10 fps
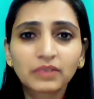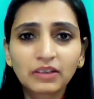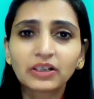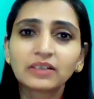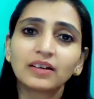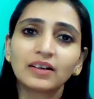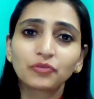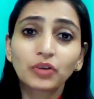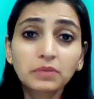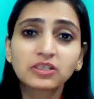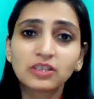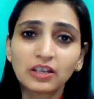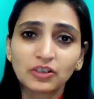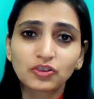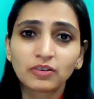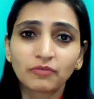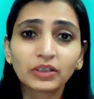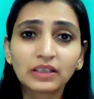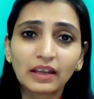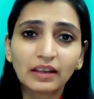even Dream Stitch with
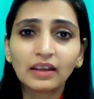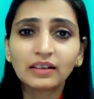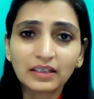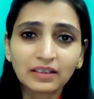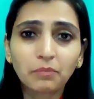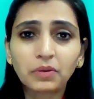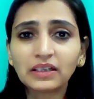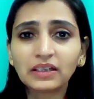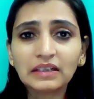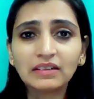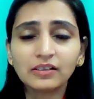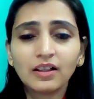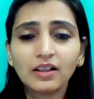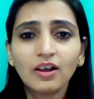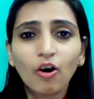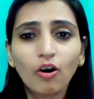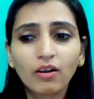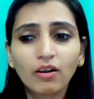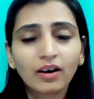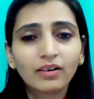18 number needle,
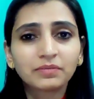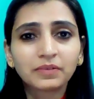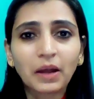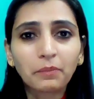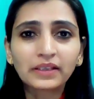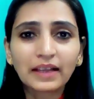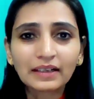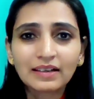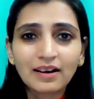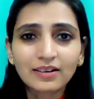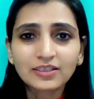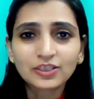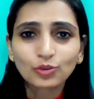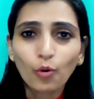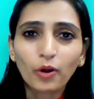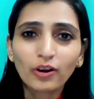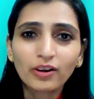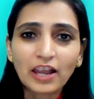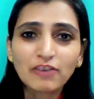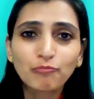or rubbing that Lux soap or
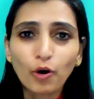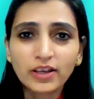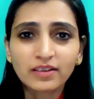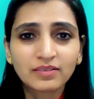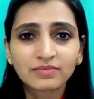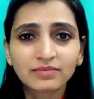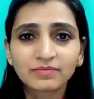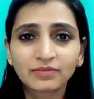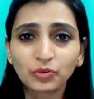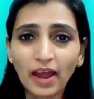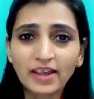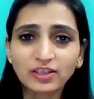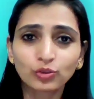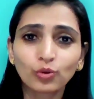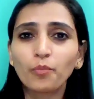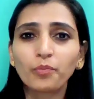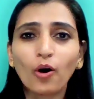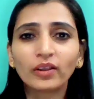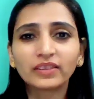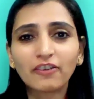Lifebuoy dry soap
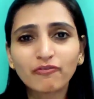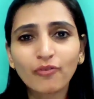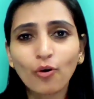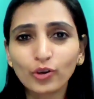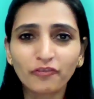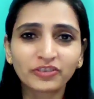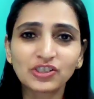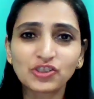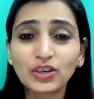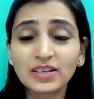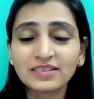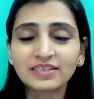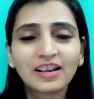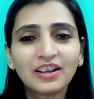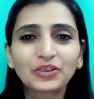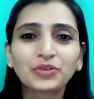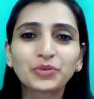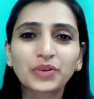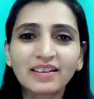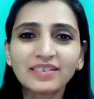on that fold of the jeans. You
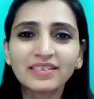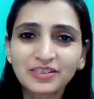can